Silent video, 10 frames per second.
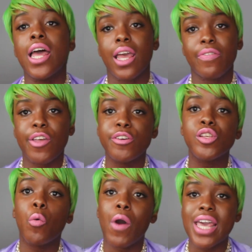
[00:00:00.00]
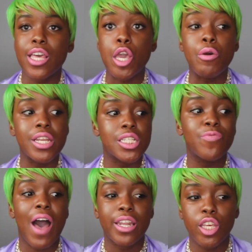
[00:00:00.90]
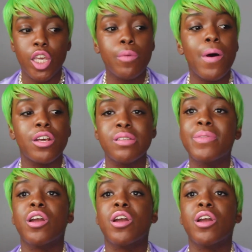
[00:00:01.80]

If there's a way that you can just find a coupon or something,